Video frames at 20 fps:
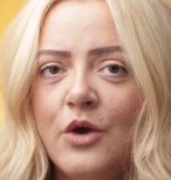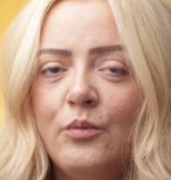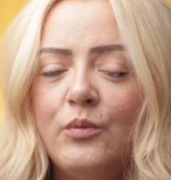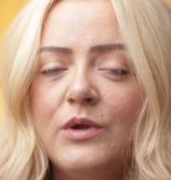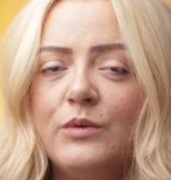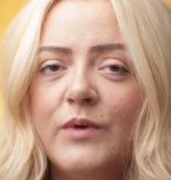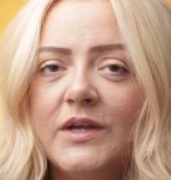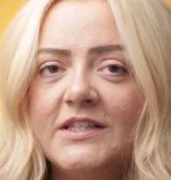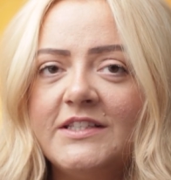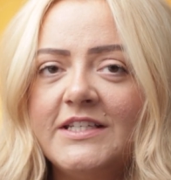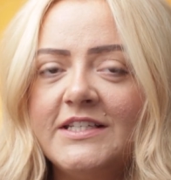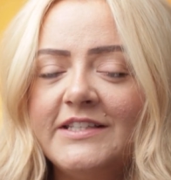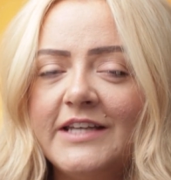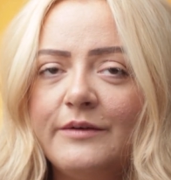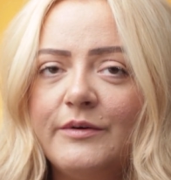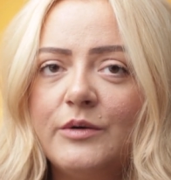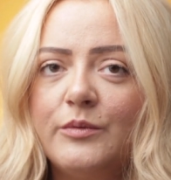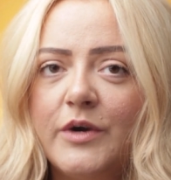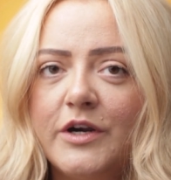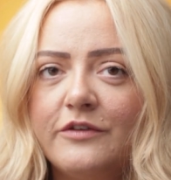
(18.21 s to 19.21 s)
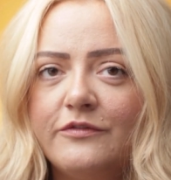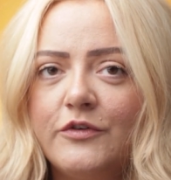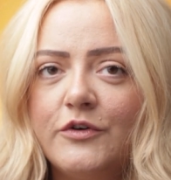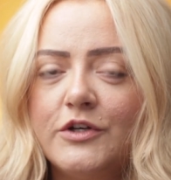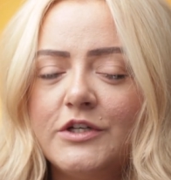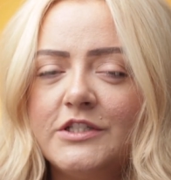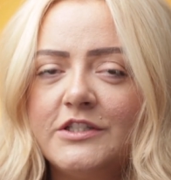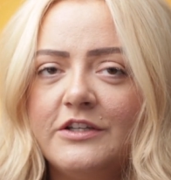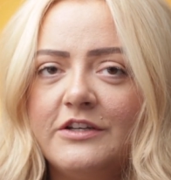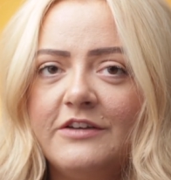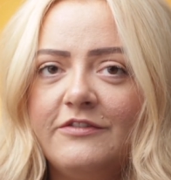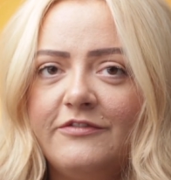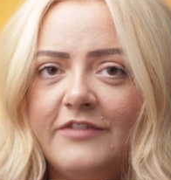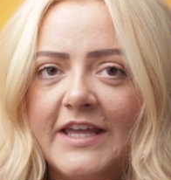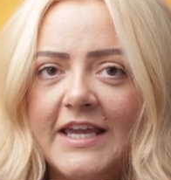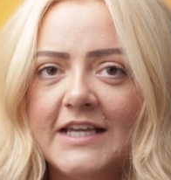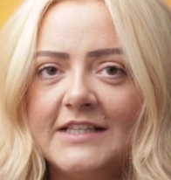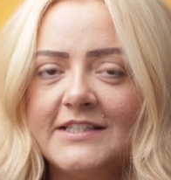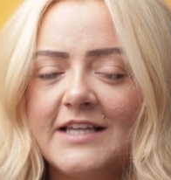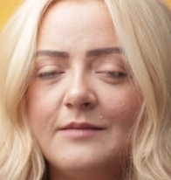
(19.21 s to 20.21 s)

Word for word: we wanted our workforce to reflect